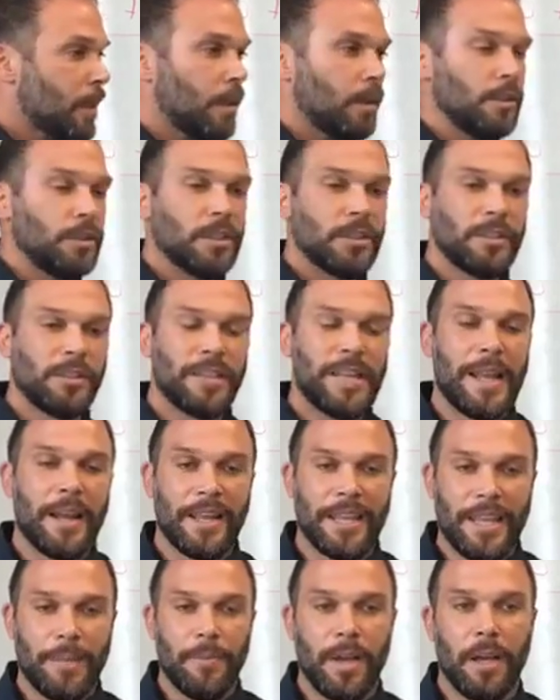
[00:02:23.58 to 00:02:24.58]
just send out
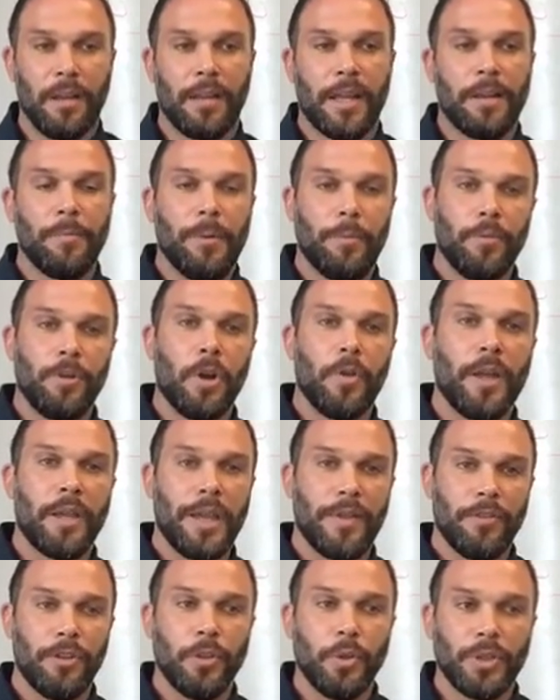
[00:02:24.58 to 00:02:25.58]
an email letting people know that you
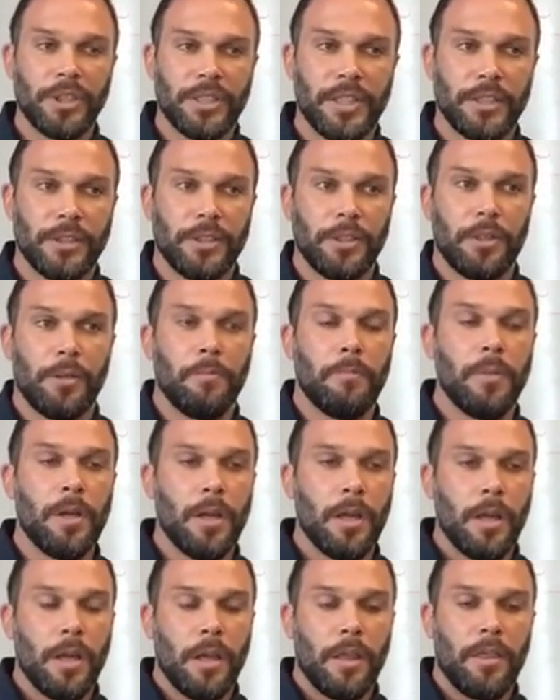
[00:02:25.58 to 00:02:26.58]
have a new
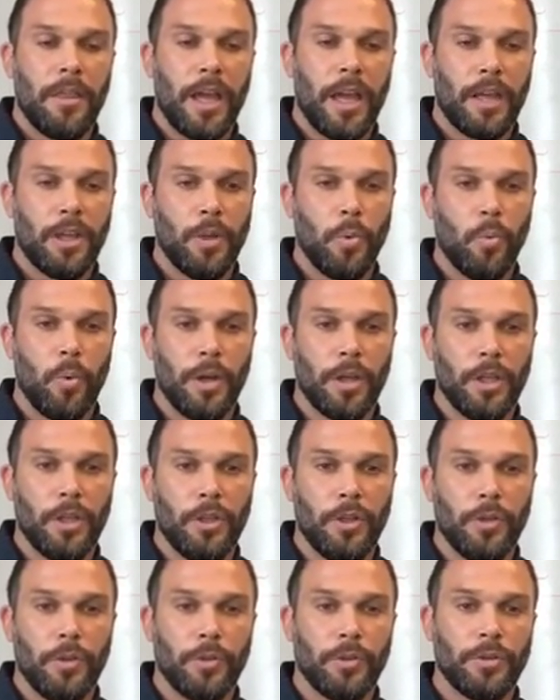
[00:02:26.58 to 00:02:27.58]
system that you want to
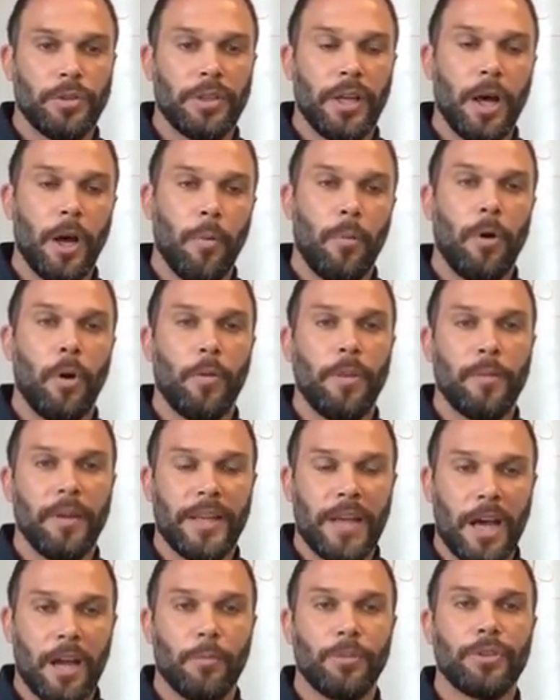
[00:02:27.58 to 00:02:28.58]
use to help hold them
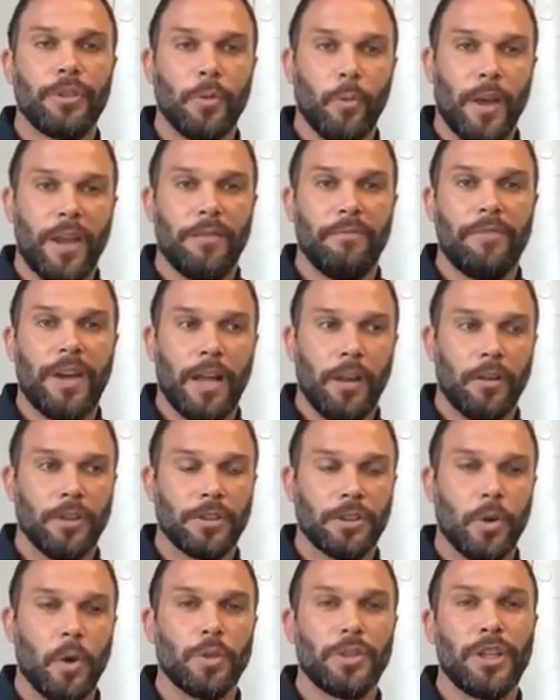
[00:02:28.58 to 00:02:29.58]
accountable to the weight and fat
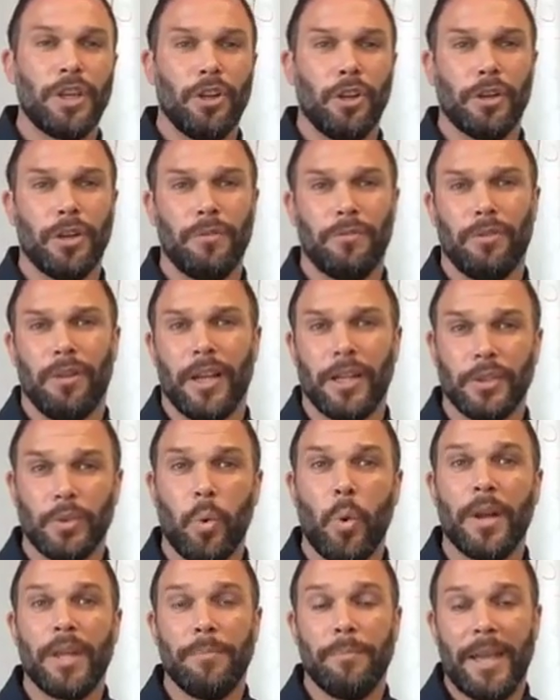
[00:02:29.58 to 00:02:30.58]
loss goals, and you're looking for like
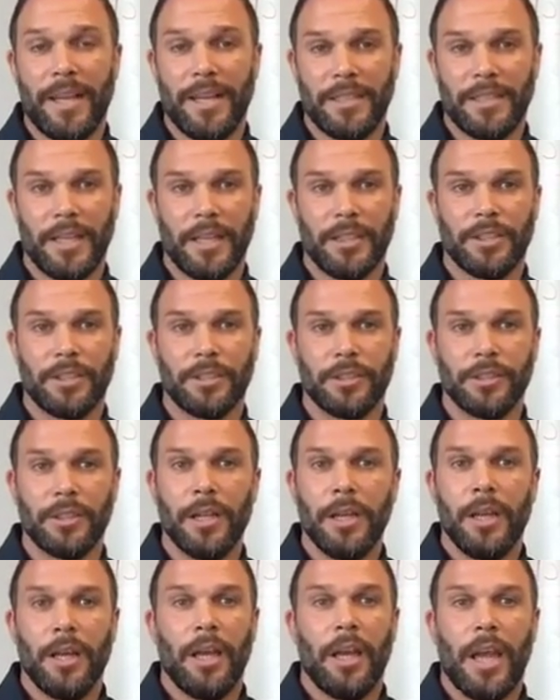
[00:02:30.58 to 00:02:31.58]
20 beta
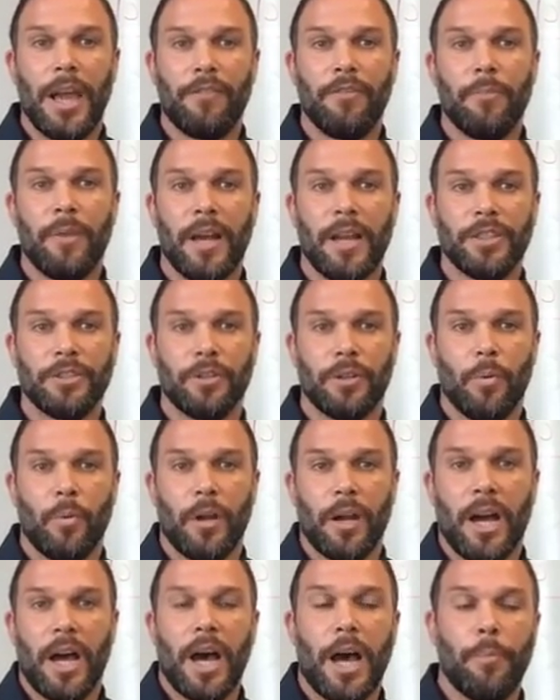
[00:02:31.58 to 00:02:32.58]
testers. Everybody's going to
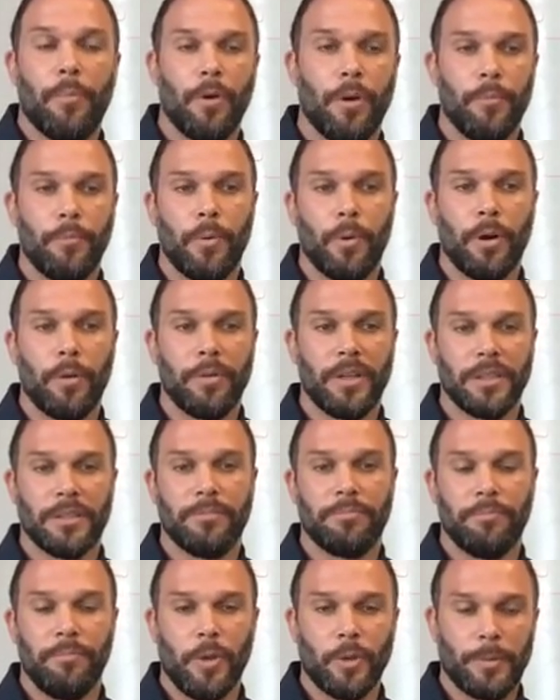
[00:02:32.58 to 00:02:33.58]
want to hop on board
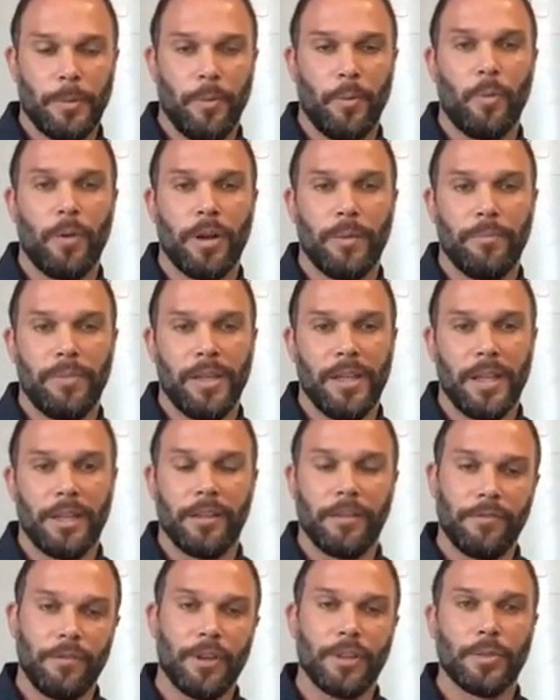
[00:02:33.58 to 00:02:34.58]
because most people want to be
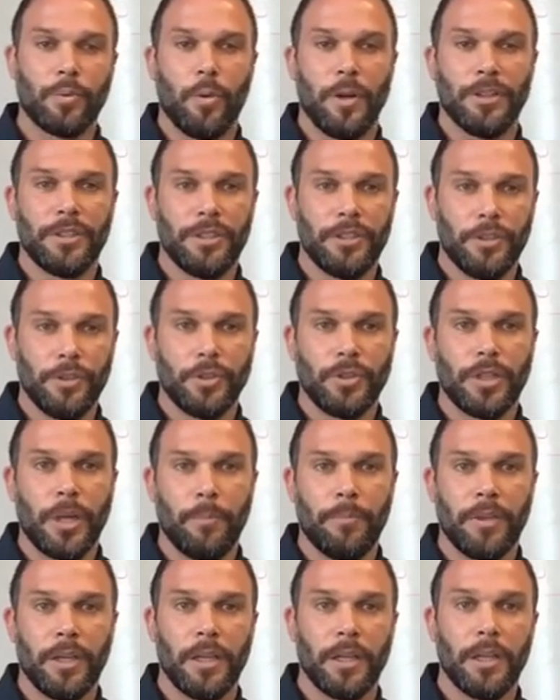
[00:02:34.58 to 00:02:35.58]
like the first ones to do
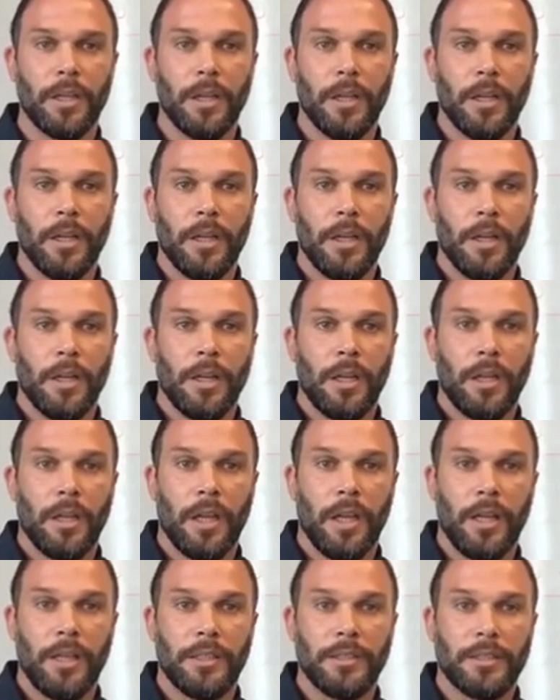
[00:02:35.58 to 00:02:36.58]
something.
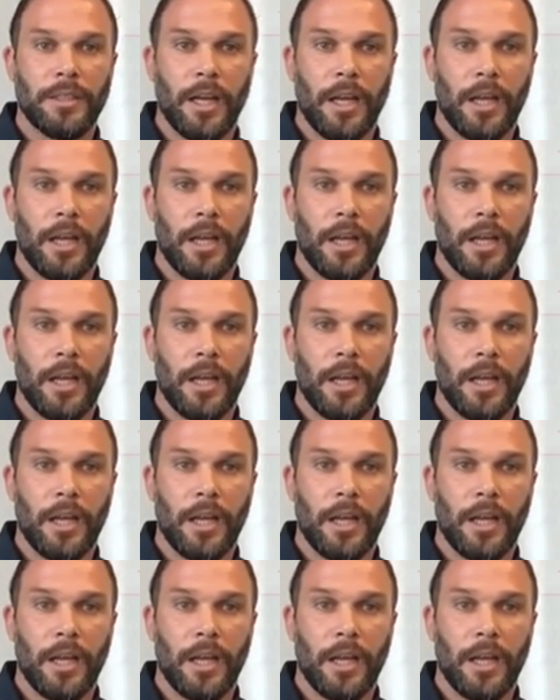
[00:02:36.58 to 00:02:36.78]
And